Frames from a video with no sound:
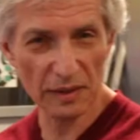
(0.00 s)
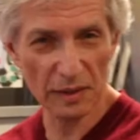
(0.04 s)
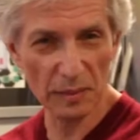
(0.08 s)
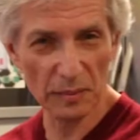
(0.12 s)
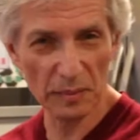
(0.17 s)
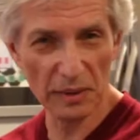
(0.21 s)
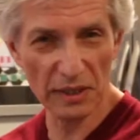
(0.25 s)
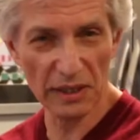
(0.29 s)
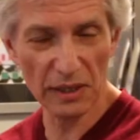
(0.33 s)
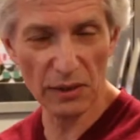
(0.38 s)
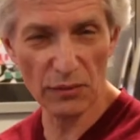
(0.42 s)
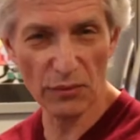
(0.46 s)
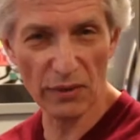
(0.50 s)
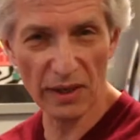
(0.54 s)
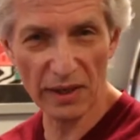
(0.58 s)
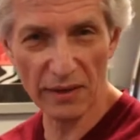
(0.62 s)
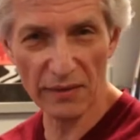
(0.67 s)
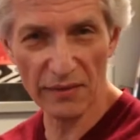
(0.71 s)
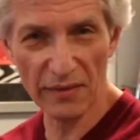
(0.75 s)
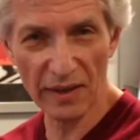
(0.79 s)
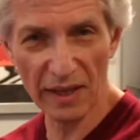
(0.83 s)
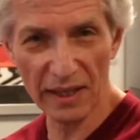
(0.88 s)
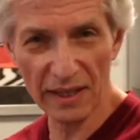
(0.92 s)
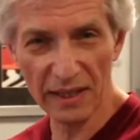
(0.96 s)
Completely
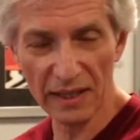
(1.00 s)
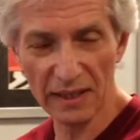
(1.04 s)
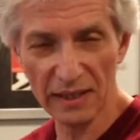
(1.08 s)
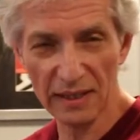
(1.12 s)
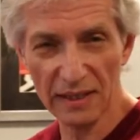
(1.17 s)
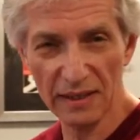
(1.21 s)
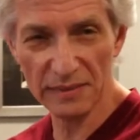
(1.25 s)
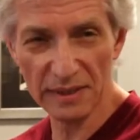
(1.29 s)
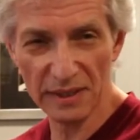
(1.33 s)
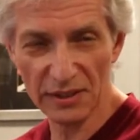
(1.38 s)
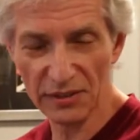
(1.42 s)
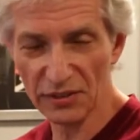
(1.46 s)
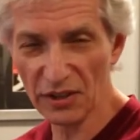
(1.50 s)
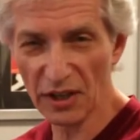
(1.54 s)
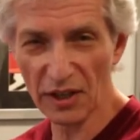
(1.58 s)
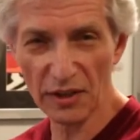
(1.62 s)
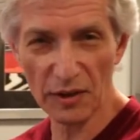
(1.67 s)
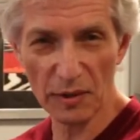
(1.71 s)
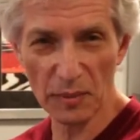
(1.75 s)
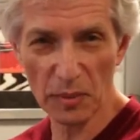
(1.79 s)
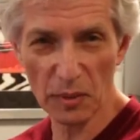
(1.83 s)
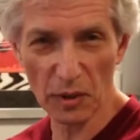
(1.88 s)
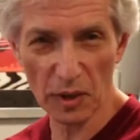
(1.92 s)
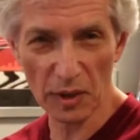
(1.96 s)
renovated the
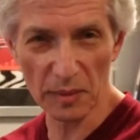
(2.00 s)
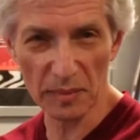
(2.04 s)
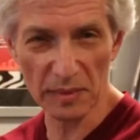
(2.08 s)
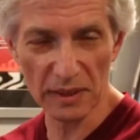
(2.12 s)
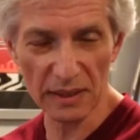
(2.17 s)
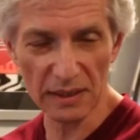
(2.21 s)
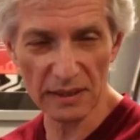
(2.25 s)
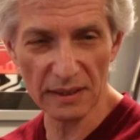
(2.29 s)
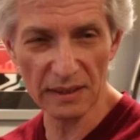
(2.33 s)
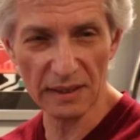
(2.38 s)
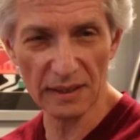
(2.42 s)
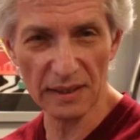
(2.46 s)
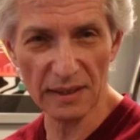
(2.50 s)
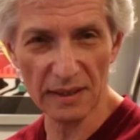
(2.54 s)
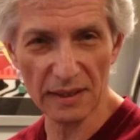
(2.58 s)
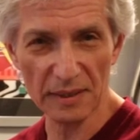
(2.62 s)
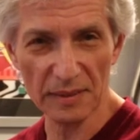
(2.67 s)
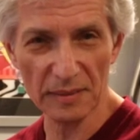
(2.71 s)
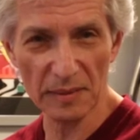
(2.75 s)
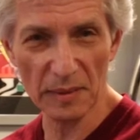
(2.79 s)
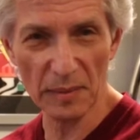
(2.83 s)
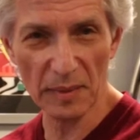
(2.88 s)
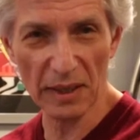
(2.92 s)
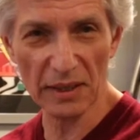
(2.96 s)
entire apartment
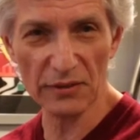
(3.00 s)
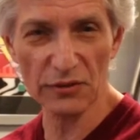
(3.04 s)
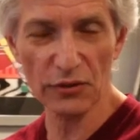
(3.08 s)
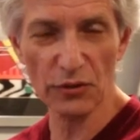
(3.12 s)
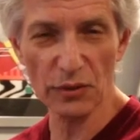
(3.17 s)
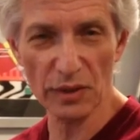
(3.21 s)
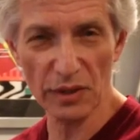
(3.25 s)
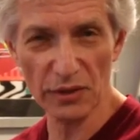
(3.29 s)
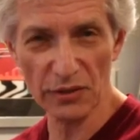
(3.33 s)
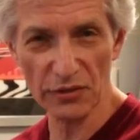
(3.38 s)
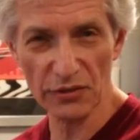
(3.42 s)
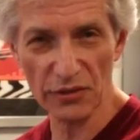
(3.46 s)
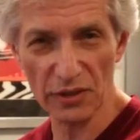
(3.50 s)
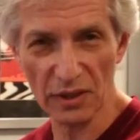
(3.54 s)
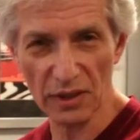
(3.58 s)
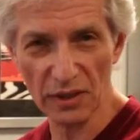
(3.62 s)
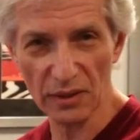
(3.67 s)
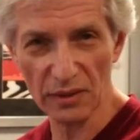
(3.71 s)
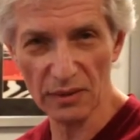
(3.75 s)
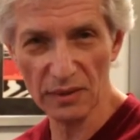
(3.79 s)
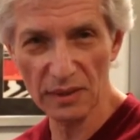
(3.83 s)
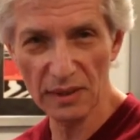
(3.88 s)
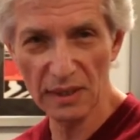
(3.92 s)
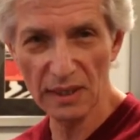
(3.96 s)
uh, about two years
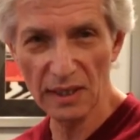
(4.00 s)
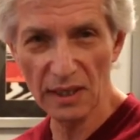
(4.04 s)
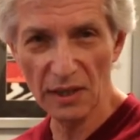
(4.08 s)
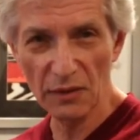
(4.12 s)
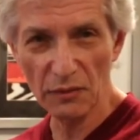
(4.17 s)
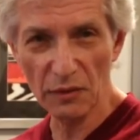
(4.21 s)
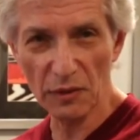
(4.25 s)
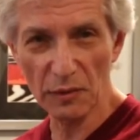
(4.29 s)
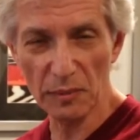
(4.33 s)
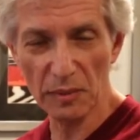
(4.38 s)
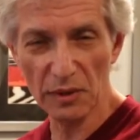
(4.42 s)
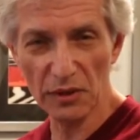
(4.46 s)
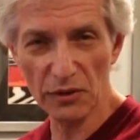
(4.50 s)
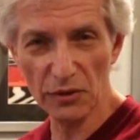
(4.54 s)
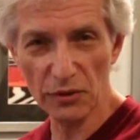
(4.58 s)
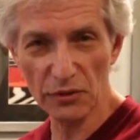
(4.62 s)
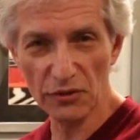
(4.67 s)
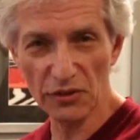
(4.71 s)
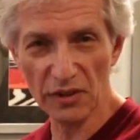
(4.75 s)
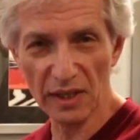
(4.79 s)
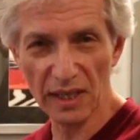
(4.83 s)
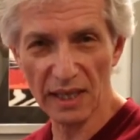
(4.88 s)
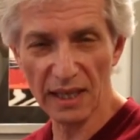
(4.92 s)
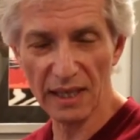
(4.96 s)
ago. We've been
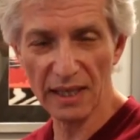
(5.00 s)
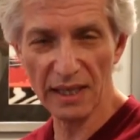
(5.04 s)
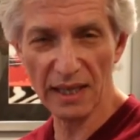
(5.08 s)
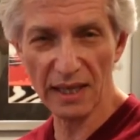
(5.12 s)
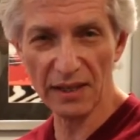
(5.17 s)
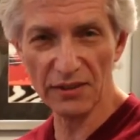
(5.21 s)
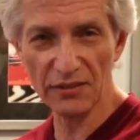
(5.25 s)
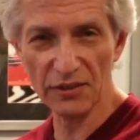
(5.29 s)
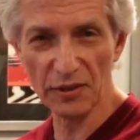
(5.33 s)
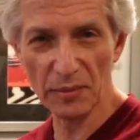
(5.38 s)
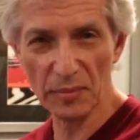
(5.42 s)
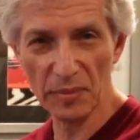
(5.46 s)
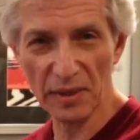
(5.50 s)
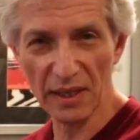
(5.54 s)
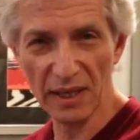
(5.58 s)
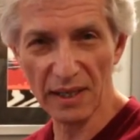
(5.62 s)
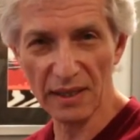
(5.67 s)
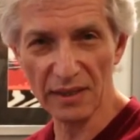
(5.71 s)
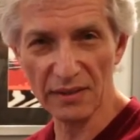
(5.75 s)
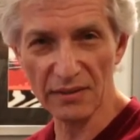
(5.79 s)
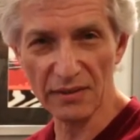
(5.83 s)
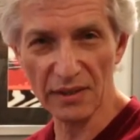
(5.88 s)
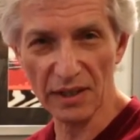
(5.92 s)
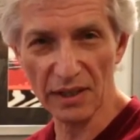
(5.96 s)
using it as a
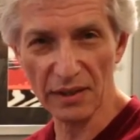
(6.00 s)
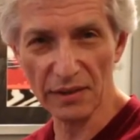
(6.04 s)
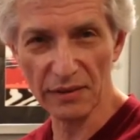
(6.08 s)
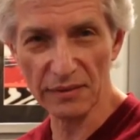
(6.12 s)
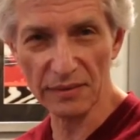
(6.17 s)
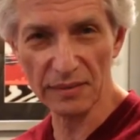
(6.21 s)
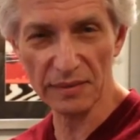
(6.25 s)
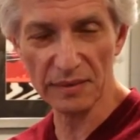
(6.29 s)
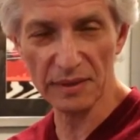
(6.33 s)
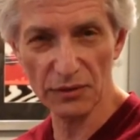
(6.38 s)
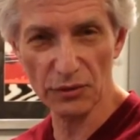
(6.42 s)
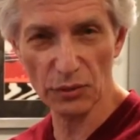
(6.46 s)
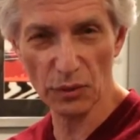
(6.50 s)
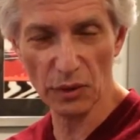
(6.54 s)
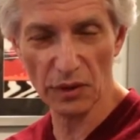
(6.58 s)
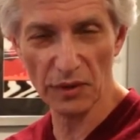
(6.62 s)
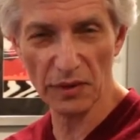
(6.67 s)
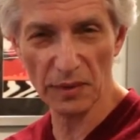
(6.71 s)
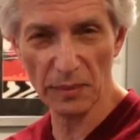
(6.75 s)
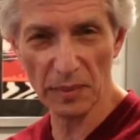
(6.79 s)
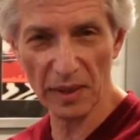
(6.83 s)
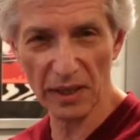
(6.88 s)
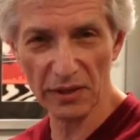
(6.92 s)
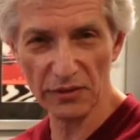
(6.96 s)
pied-à-terre during
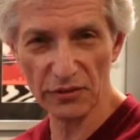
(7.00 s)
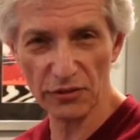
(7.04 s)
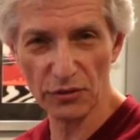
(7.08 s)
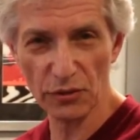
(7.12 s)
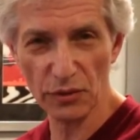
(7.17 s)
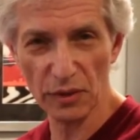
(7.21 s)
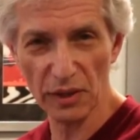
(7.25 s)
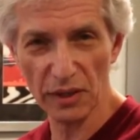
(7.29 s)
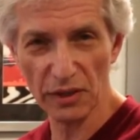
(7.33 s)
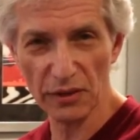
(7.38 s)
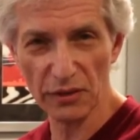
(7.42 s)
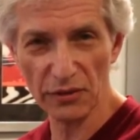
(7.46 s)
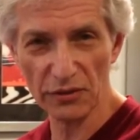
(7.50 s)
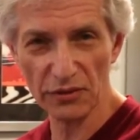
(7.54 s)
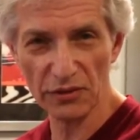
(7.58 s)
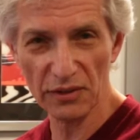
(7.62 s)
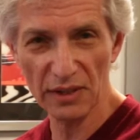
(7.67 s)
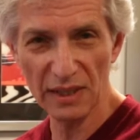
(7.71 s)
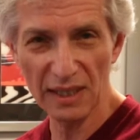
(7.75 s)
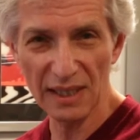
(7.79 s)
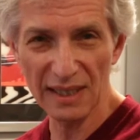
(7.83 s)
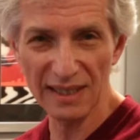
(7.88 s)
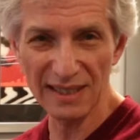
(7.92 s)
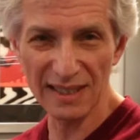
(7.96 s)
the past two years
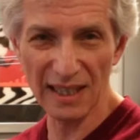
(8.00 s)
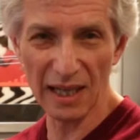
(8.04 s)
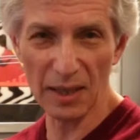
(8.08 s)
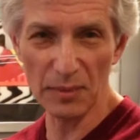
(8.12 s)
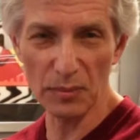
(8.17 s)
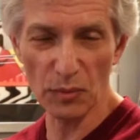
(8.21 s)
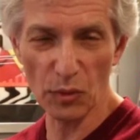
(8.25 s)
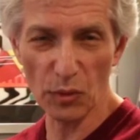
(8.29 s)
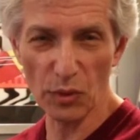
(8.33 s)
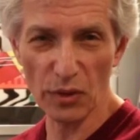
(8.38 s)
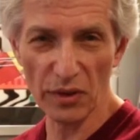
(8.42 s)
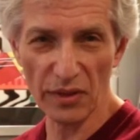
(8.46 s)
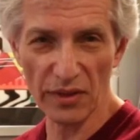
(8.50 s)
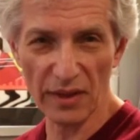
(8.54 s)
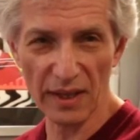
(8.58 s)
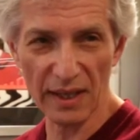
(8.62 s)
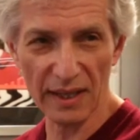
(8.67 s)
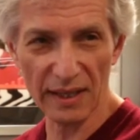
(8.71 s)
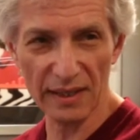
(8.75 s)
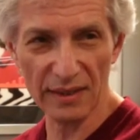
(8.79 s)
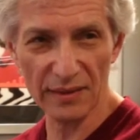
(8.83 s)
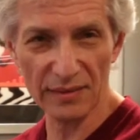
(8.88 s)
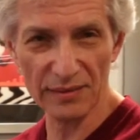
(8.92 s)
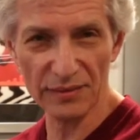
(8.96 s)
not more
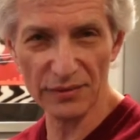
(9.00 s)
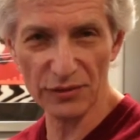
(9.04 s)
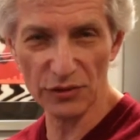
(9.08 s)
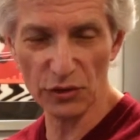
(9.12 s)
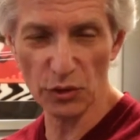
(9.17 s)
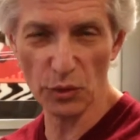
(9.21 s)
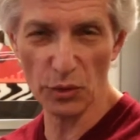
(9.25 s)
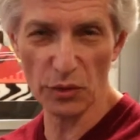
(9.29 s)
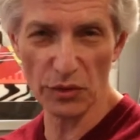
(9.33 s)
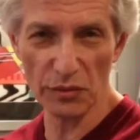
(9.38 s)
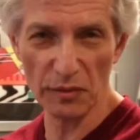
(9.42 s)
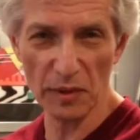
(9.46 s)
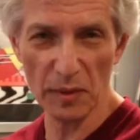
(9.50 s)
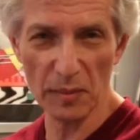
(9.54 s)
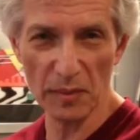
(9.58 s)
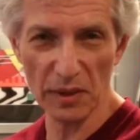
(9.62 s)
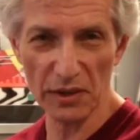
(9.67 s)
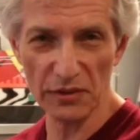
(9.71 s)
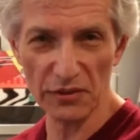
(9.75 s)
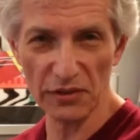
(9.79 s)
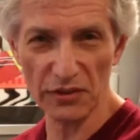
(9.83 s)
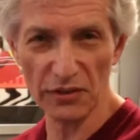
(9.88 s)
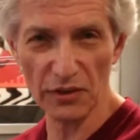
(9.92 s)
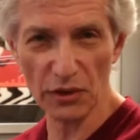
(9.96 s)
than two or three
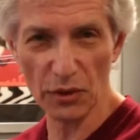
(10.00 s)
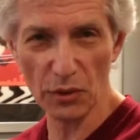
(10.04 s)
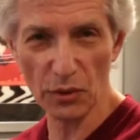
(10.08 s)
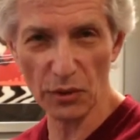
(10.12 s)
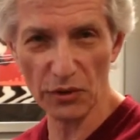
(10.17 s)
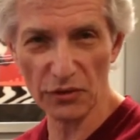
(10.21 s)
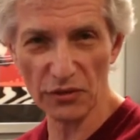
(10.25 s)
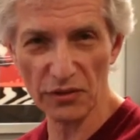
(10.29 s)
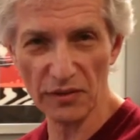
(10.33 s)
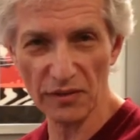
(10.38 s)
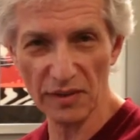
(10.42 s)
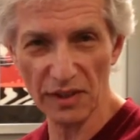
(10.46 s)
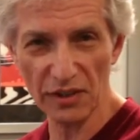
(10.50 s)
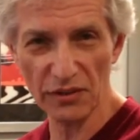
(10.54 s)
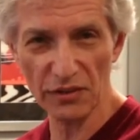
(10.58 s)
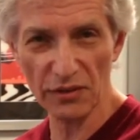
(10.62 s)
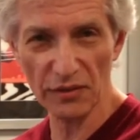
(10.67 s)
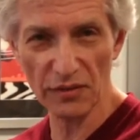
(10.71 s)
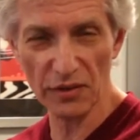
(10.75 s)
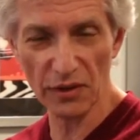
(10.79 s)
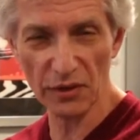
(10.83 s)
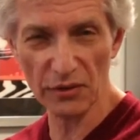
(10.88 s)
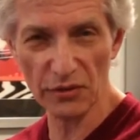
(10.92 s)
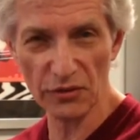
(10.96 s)
months in the course of each
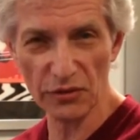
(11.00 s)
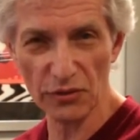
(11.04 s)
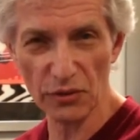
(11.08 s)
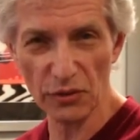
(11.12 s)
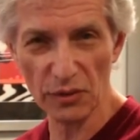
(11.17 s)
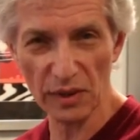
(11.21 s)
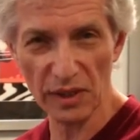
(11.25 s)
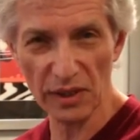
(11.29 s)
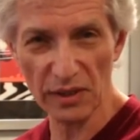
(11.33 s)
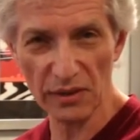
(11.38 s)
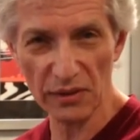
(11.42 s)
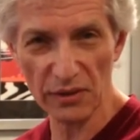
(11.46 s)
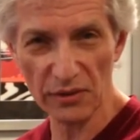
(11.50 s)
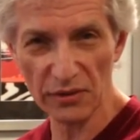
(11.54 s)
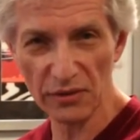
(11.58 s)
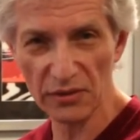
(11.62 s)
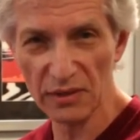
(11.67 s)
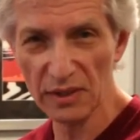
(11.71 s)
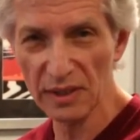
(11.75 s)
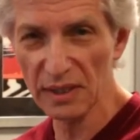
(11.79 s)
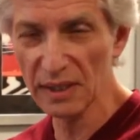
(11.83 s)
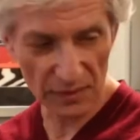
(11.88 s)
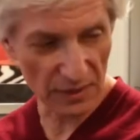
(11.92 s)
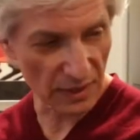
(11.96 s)
of those two years.
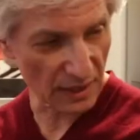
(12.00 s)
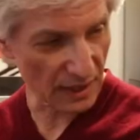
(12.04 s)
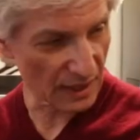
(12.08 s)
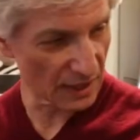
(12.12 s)
The